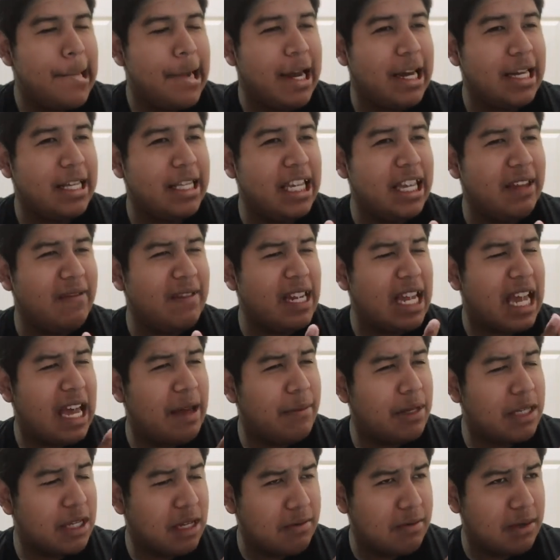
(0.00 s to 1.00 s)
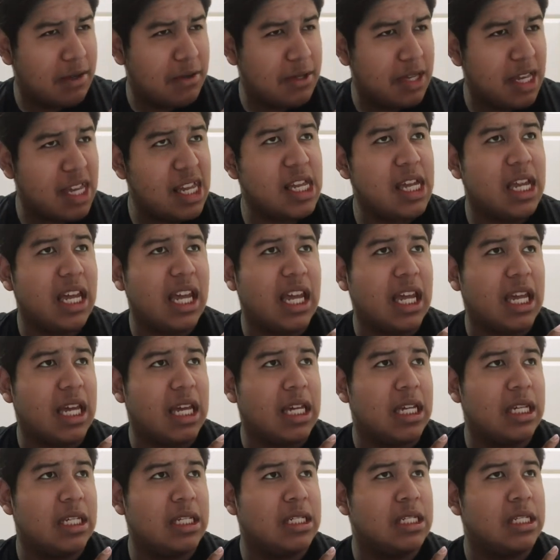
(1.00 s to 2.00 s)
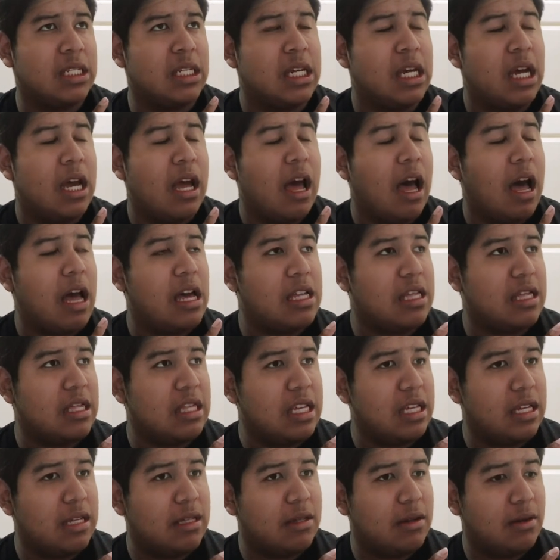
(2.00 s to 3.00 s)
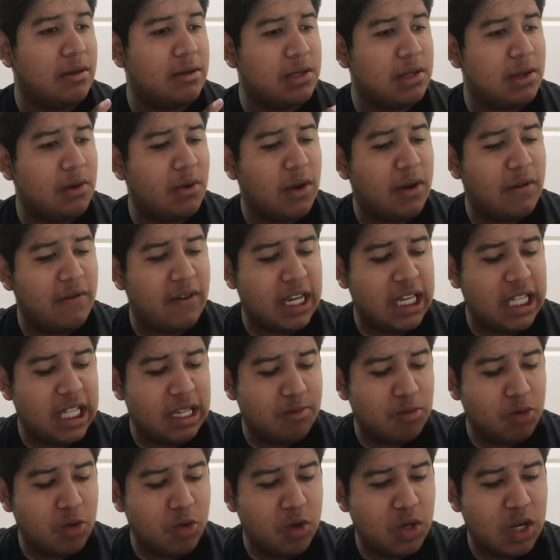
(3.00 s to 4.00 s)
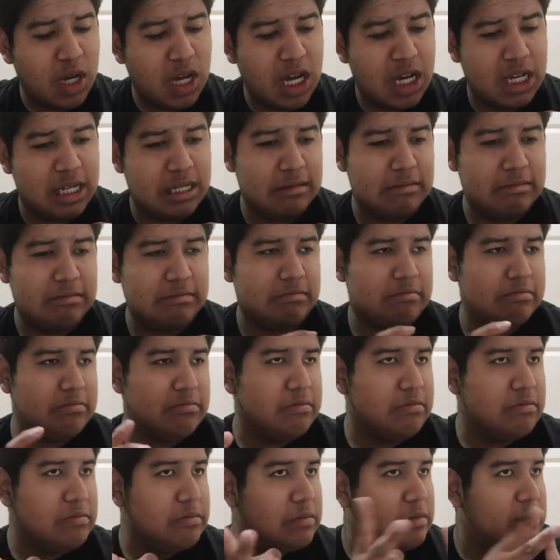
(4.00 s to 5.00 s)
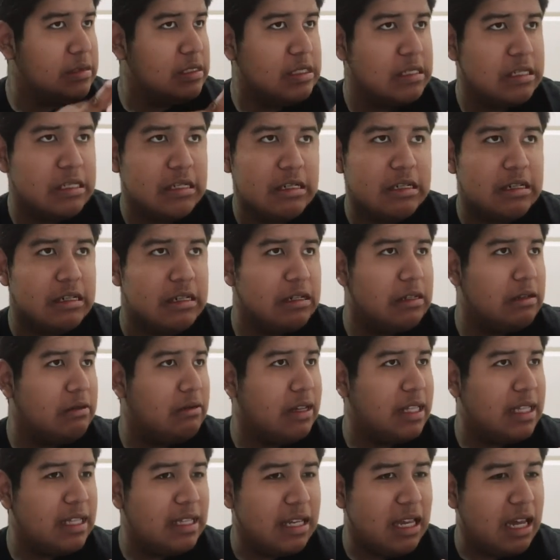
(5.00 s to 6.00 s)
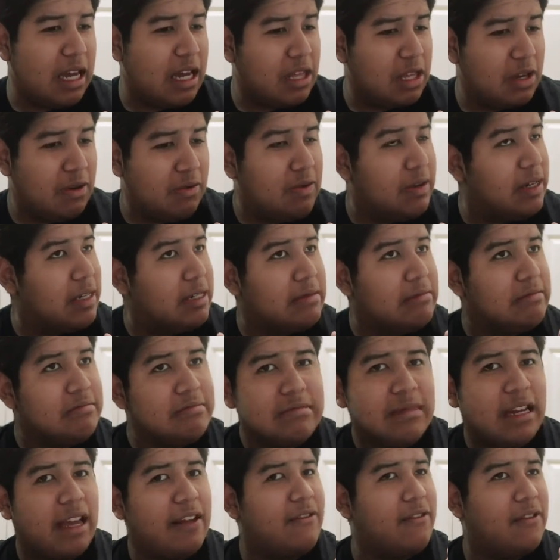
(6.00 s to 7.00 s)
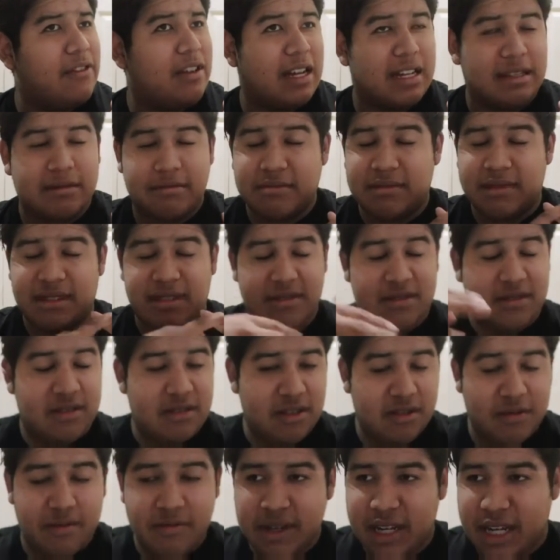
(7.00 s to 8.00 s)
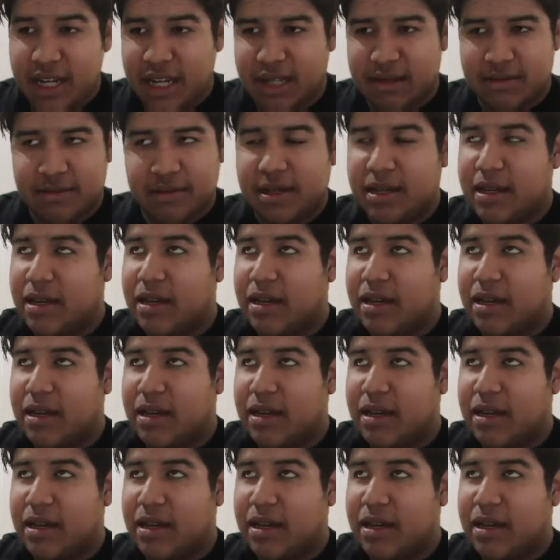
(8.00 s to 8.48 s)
I think even Amazon Music, and I think it's also available on, what's the other one? I forgot. There's so many.